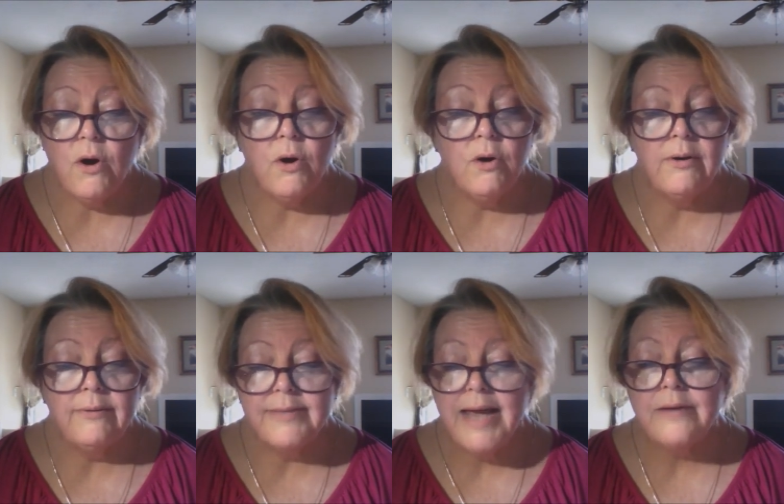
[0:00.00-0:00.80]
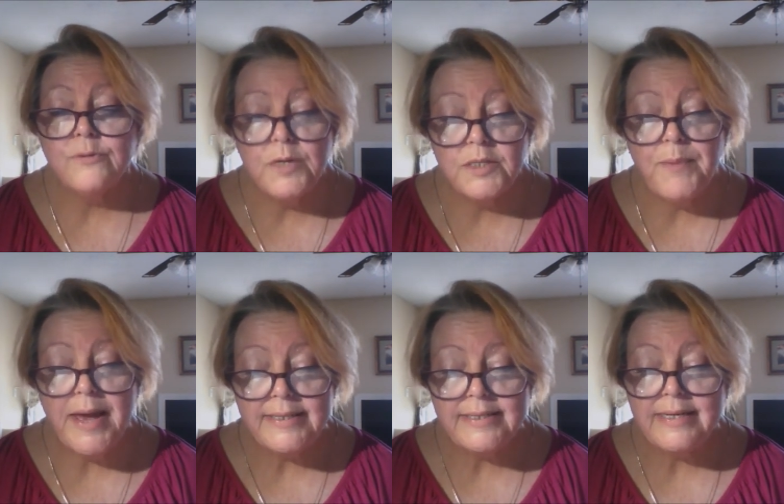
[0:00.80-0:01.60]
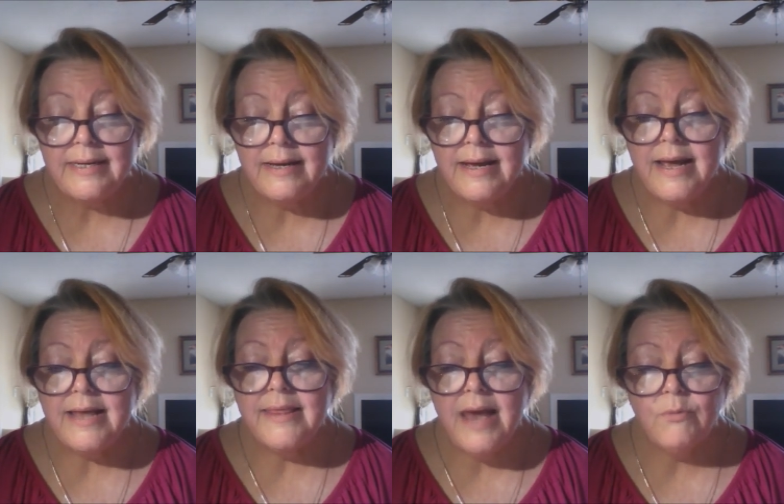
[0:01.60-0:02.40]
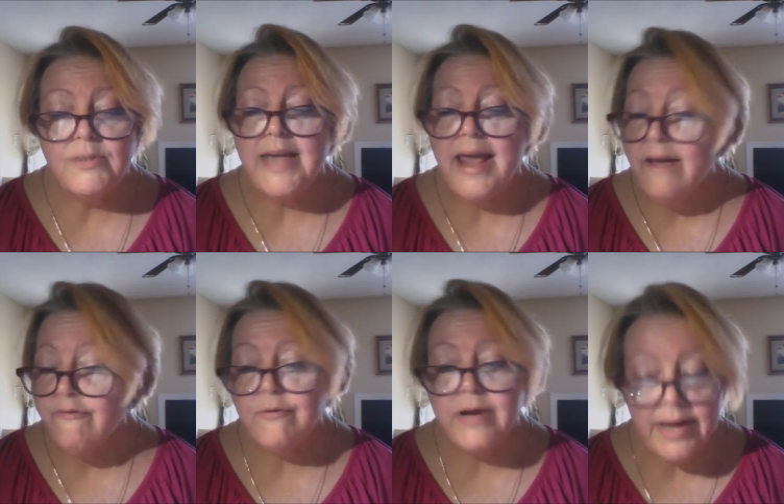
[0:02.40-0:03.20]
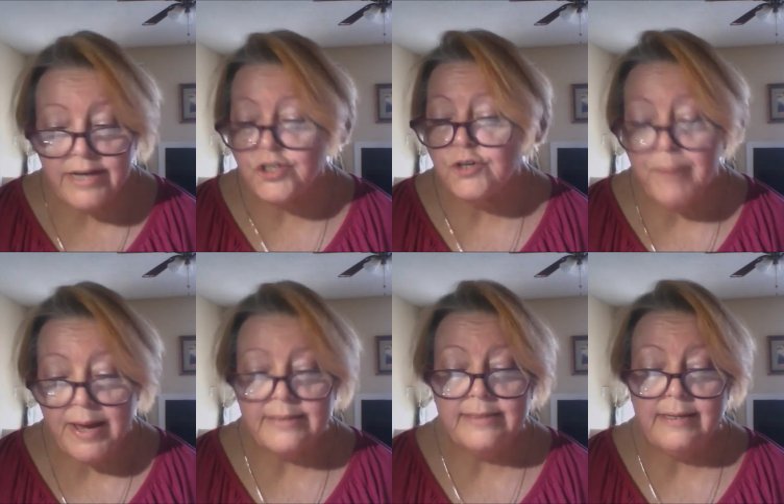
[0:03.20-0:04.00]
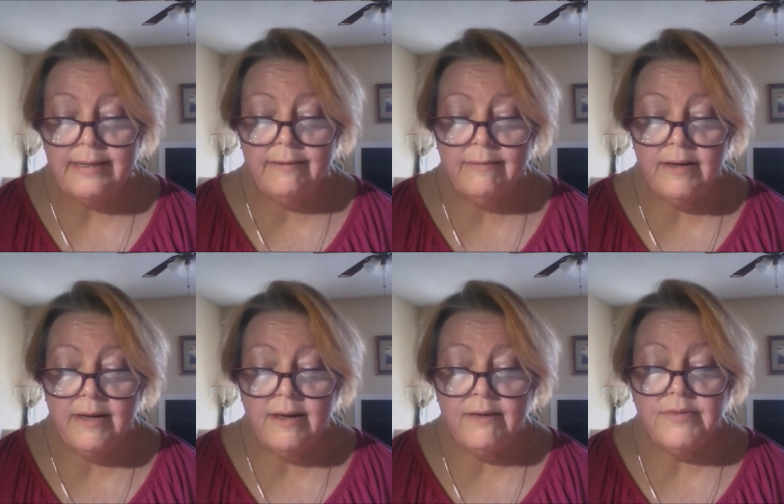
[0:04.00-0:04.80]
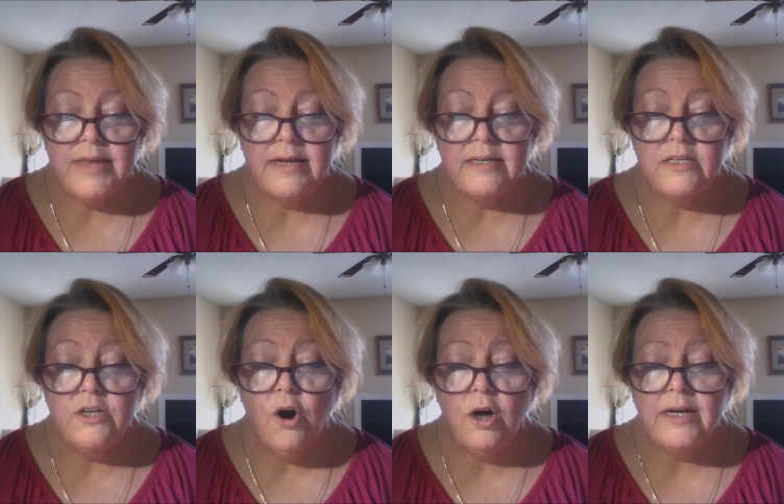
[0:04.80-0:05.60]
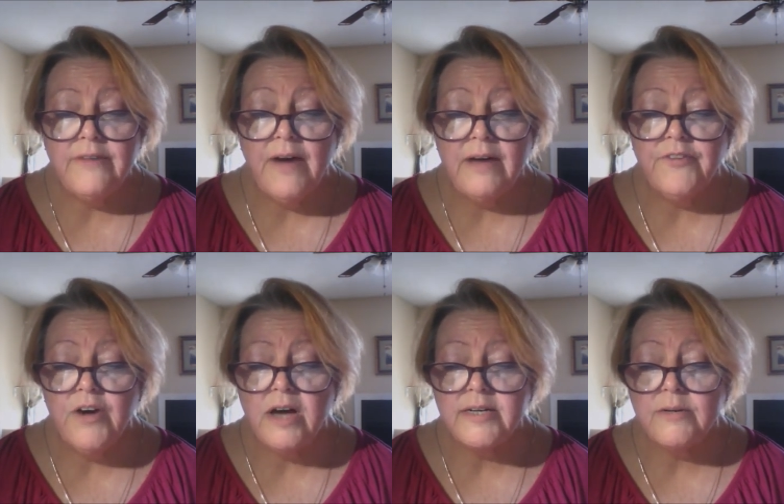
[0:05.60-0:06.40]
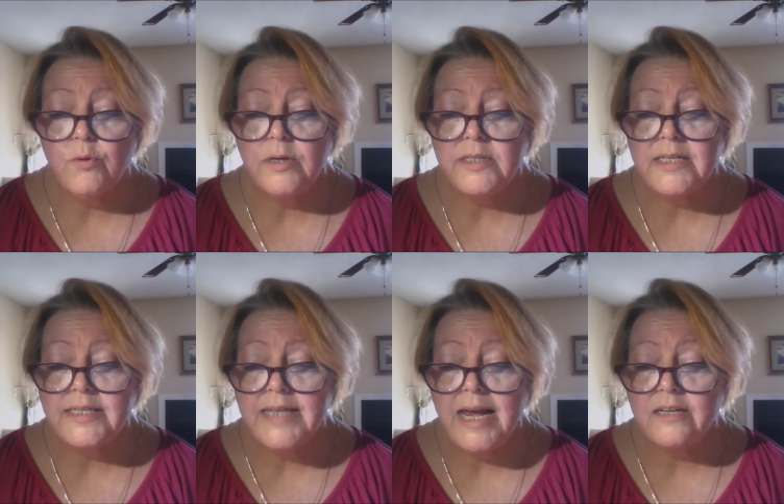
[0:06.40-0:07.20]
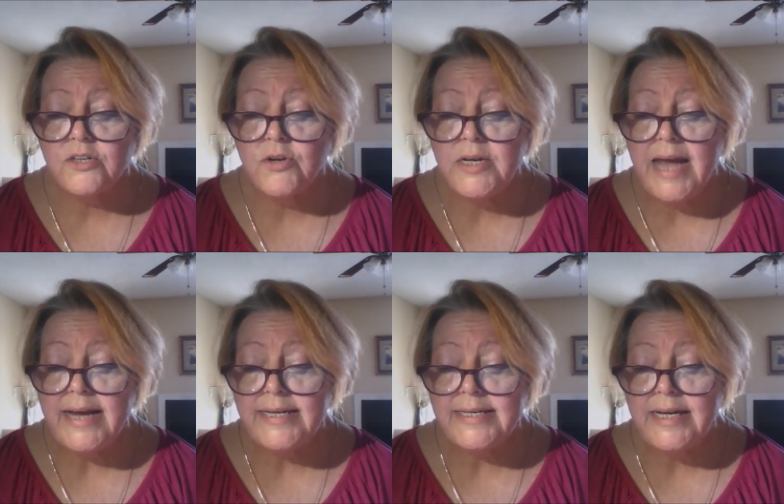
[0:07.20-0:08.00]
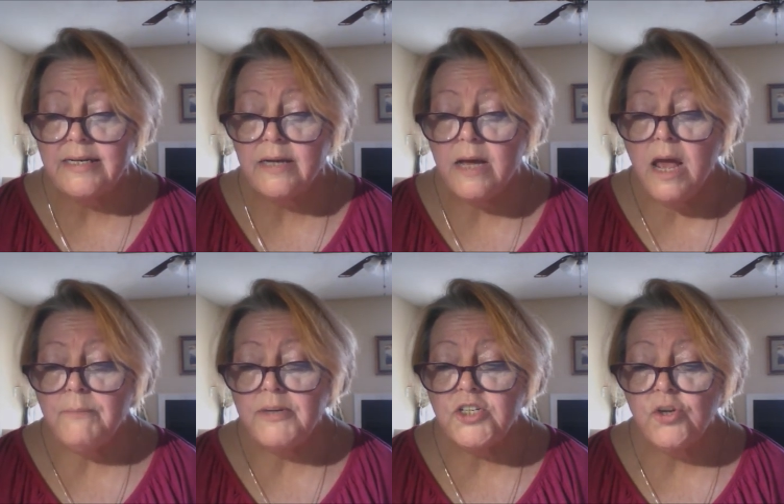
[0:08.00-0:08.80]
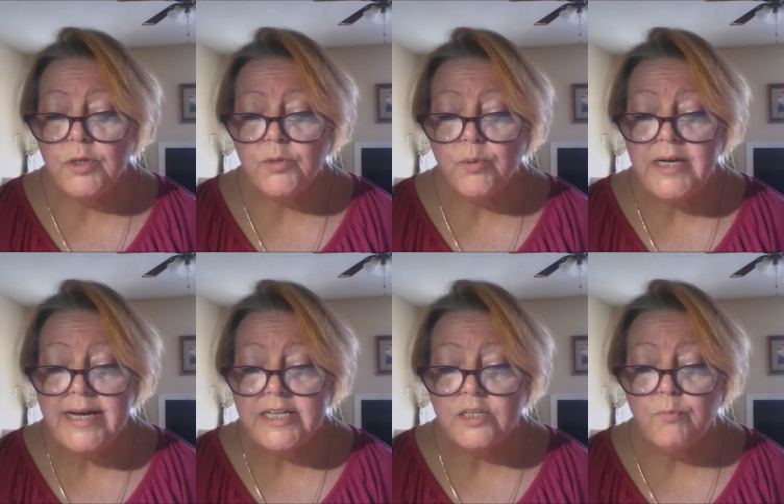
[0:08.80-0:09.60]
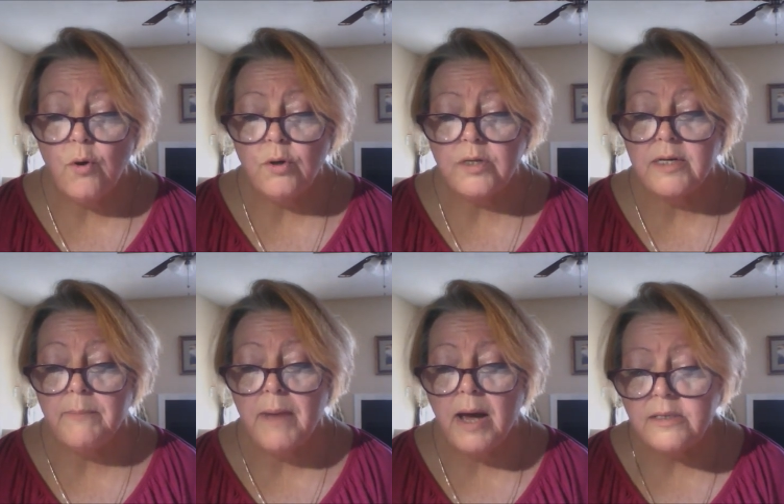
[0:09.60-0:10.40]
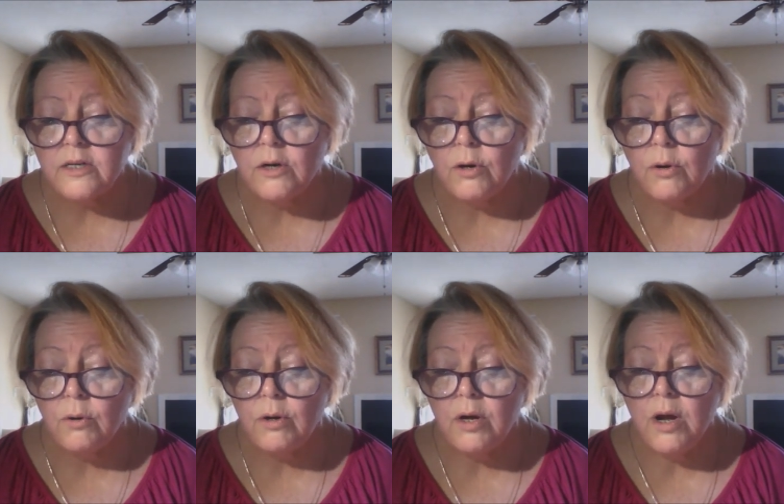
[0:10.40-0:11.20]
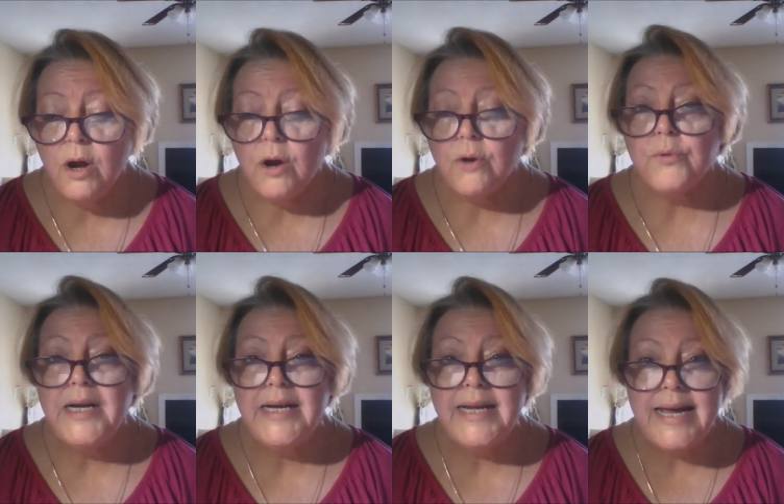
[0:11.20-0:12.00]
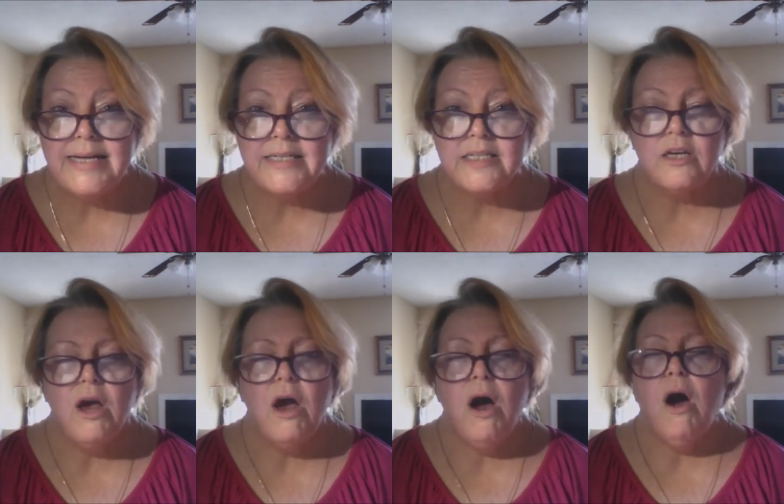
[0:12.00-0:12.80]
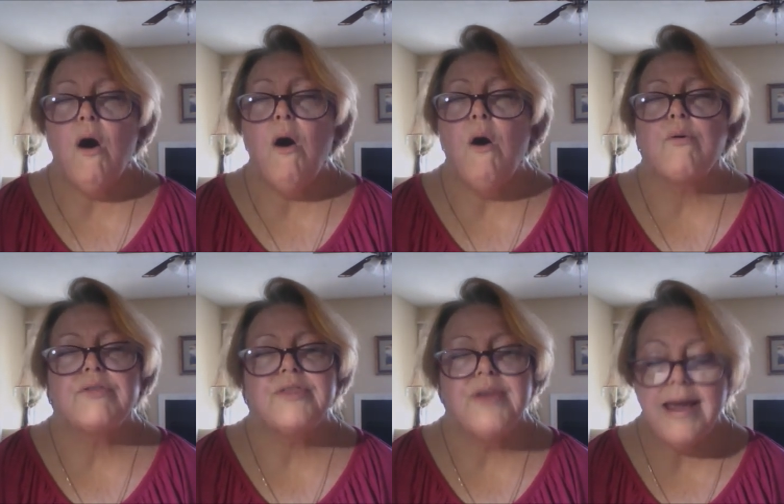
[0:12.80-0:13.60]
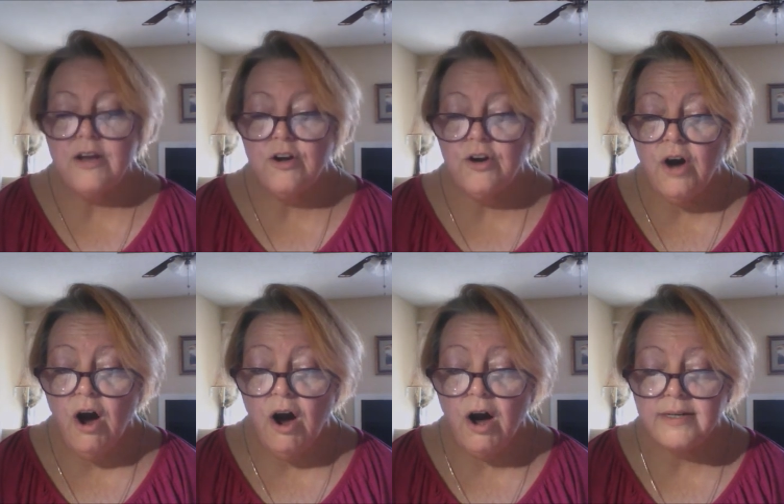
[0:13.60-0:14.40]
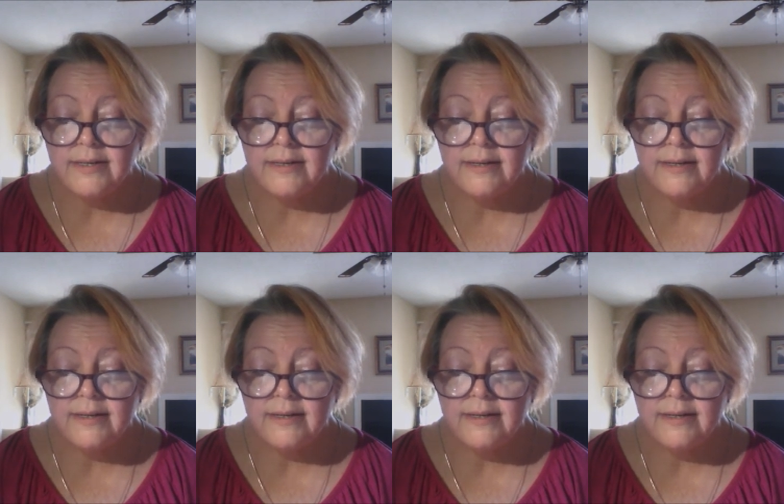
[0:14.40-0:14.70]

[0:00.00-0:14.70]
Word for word: Oh, that was Betsie. That was every inch Betsie. Then Nollie Van Woerden was in cell 318, but she was released more than a month ago. Released? Oh, thank God.